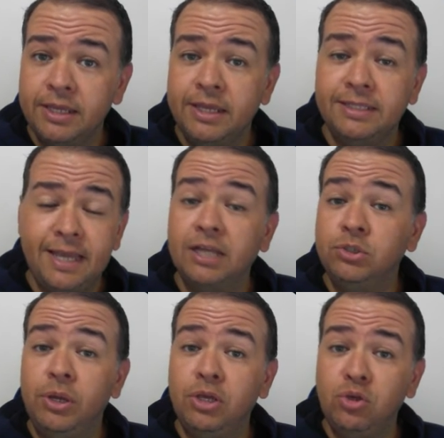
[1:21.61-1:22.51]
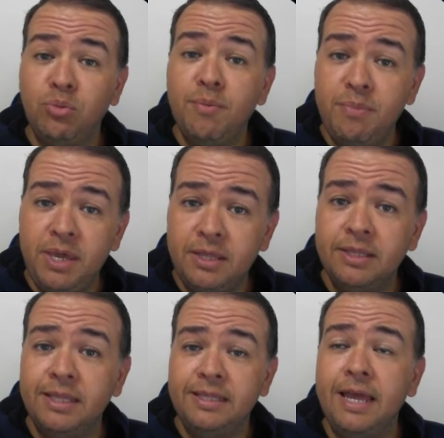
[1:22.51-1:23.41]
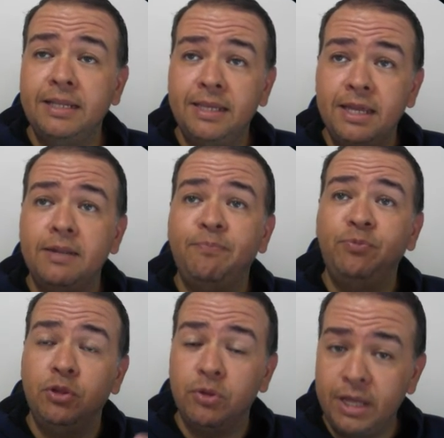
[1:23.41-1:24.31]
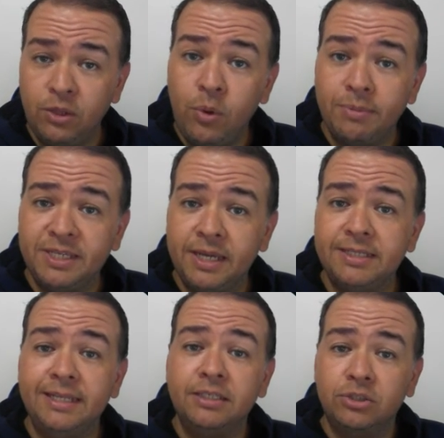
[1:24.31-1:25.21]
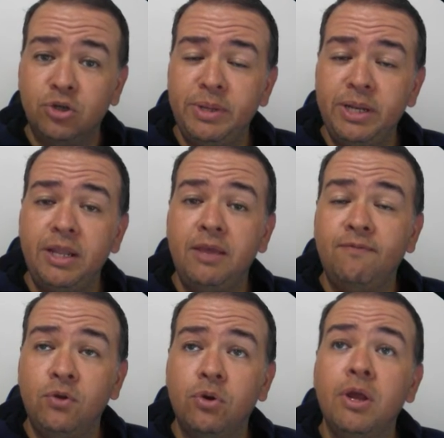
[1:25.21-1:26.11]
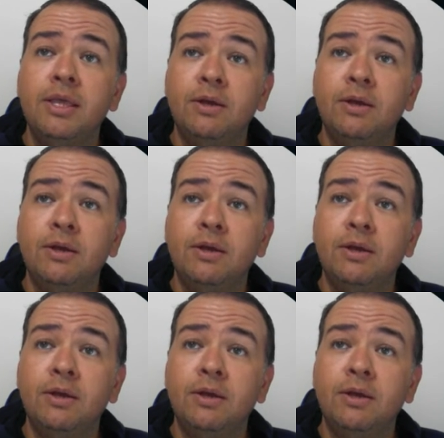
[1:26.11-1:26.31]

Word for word: It's actually a human being that can look at the websites and determine if your